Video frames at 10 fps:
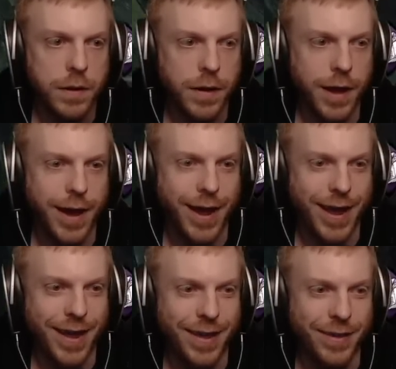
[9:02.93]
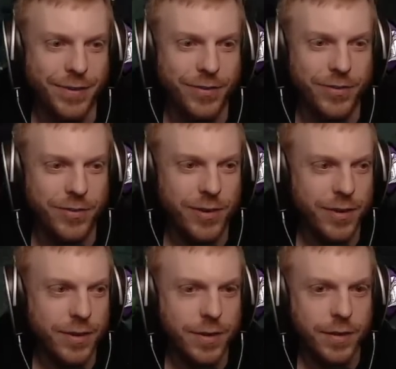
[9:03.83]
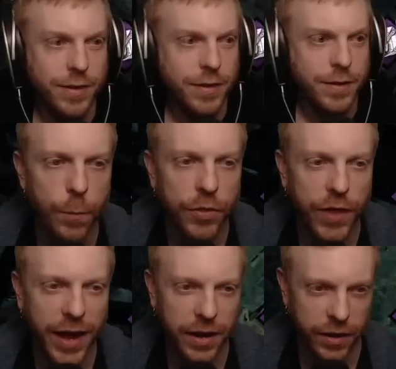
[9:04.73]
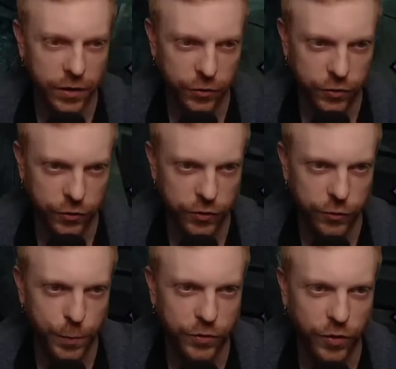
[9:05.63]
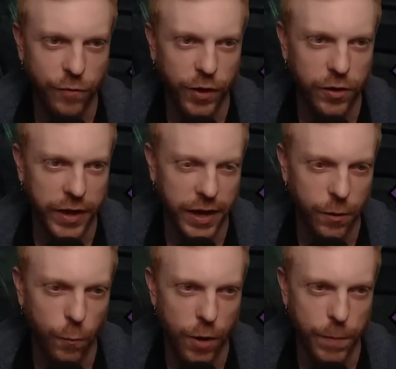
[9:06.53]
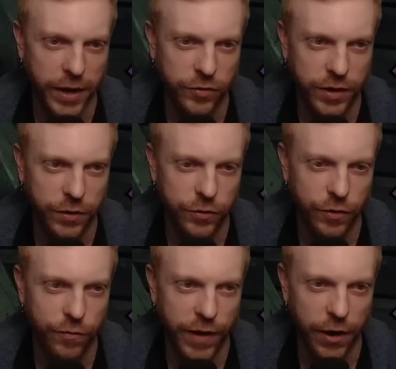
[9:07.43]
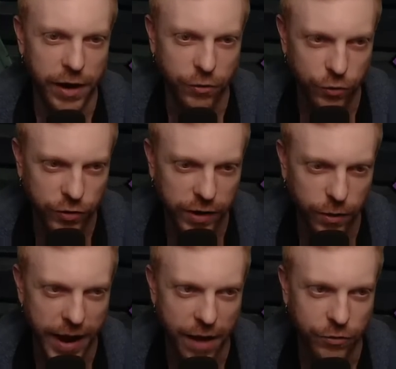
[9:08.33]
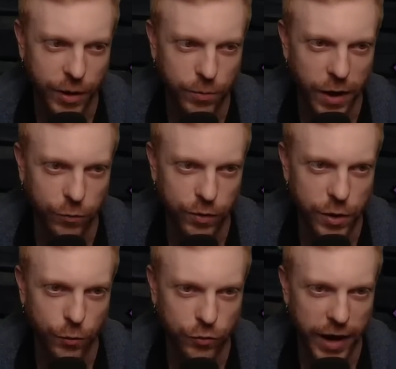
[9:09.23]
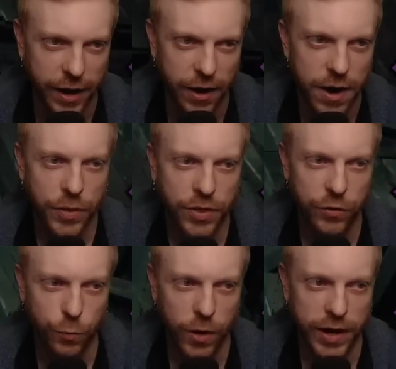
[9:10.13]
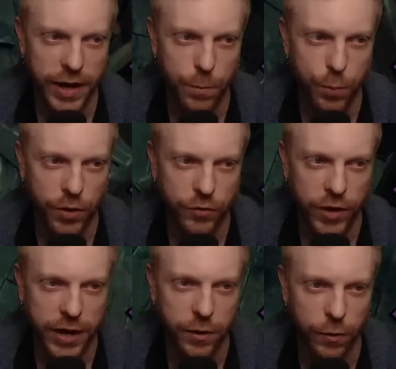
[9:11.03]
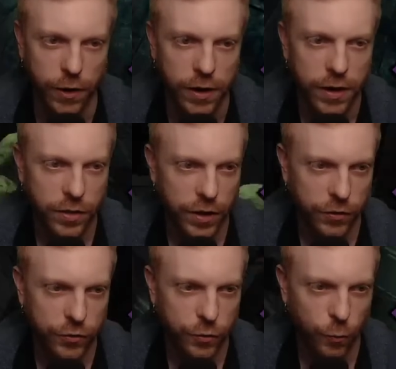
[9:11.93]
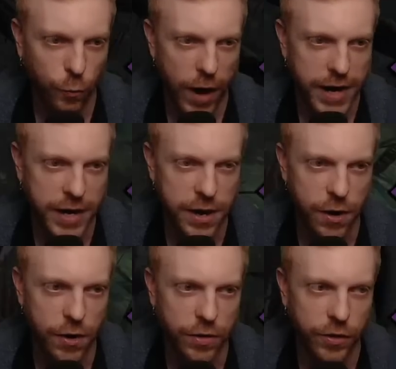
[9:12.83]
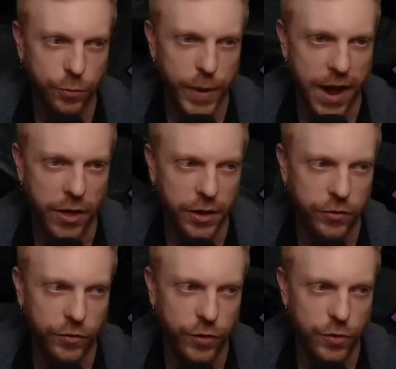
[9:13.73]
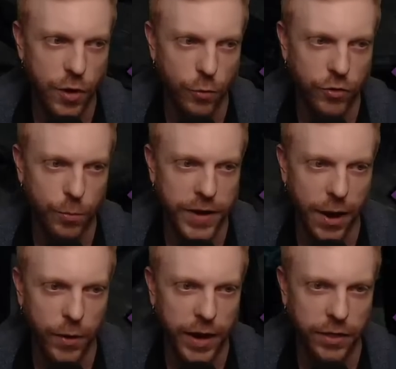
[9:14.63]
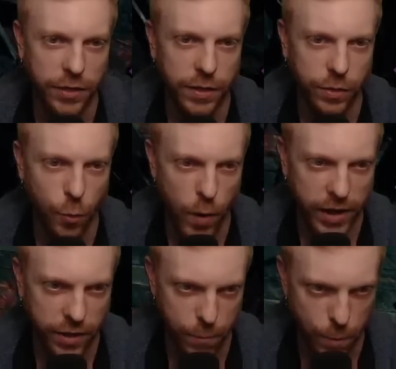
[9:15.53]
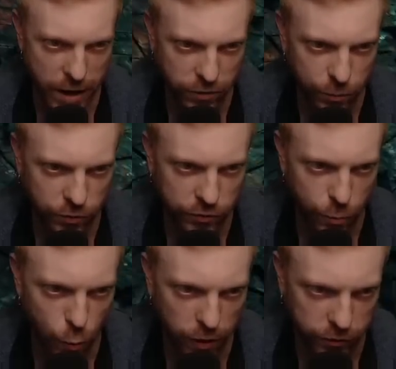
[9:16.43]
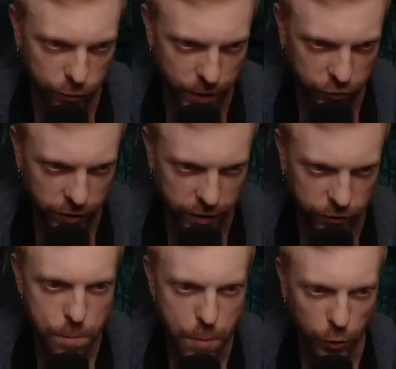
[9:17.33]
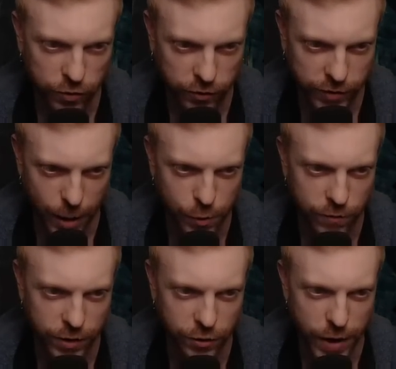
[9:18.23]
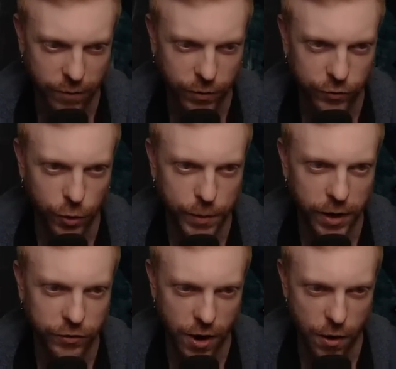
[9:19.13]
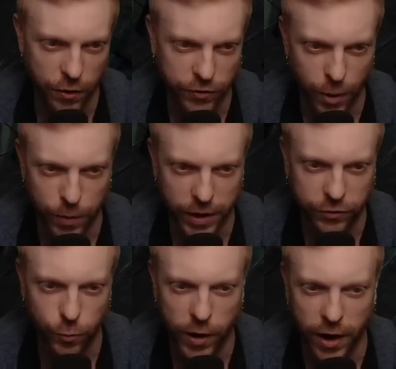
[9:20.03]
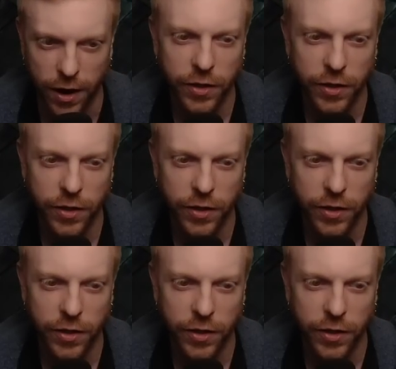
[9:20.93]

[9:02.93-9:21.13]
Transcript: Yes! But that is just specifically what makes these very interesting, the half step downs with no stagger. But this one in particular, this right here, this pallet, since you don't jump down, and the way the momentum system works, especially because most of the time you even do have this totem here. It's not all the time, but I swear